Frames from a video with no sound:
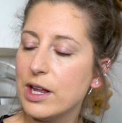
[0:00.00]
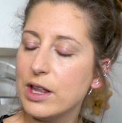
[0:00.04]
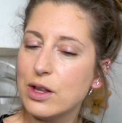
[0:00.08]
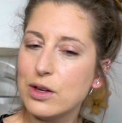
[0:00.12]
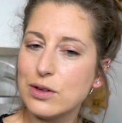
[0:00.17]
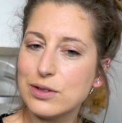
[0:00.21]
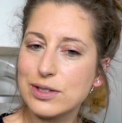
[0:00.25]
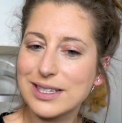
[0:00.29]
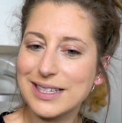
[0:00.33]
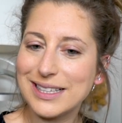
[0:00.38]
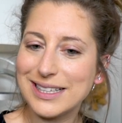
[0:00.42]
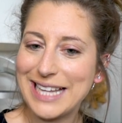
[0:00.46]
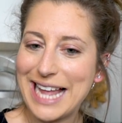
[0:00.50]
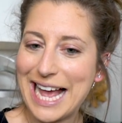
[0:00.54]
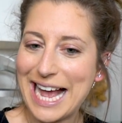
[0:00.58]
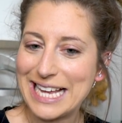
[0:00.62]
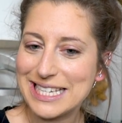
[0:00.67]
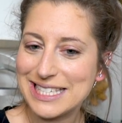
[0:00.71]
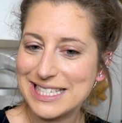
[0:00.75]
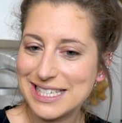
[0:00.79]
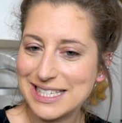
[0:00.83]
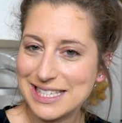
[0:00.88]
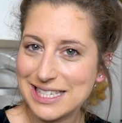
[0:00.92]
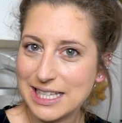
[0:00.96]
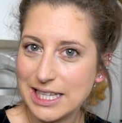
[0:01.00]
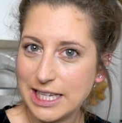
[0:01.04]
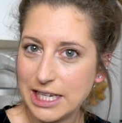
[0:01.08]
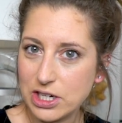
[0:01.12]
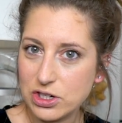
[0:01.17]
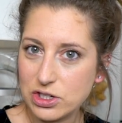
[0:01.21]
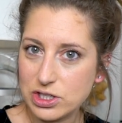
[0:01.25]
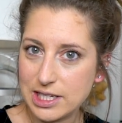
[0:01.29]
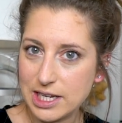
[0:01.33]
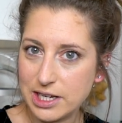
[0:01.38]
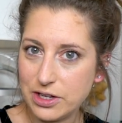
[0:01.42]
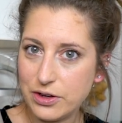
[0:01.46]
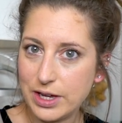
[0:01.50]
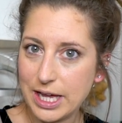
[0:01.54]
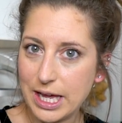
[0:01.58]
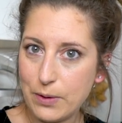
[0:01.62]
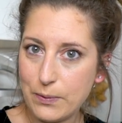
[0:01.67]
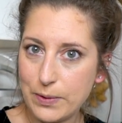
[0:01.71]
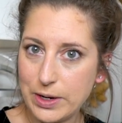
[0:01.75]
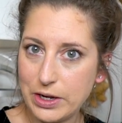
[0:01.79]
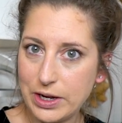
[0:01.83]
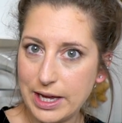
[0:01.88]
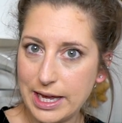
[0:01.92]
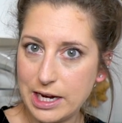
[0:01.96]
of those glasses cleaners that you get
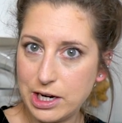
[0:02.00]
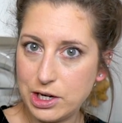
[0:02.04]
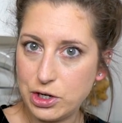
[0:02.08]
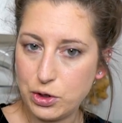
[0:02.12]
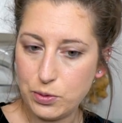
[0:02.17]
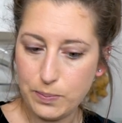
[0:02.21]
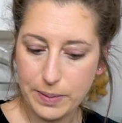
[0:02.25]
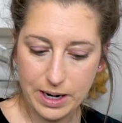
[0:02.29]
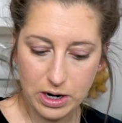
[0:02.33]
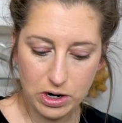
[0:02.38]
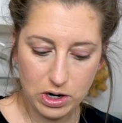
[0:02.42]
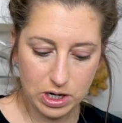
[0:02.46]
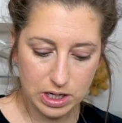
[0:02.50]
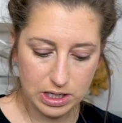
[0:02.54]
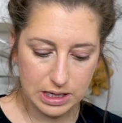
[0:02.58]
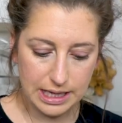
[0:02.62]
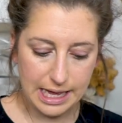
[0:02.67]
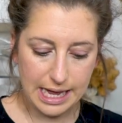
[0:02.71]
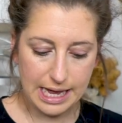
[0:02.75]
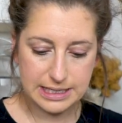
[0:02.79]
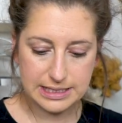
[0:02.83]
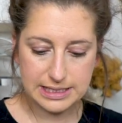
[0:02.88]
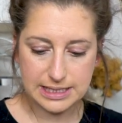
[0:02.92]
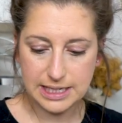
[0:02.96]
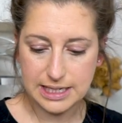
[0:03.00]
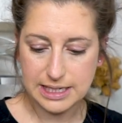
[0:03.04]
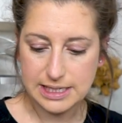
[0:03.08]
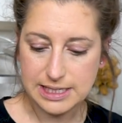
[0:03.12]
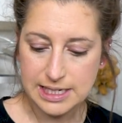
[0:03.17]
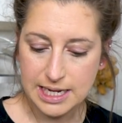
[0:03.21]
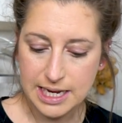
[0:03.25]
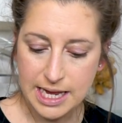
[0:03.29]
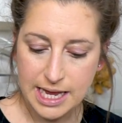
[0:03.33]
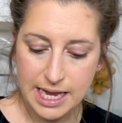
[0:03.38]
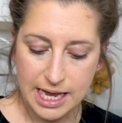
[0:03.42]
when you get a new pair of glasses.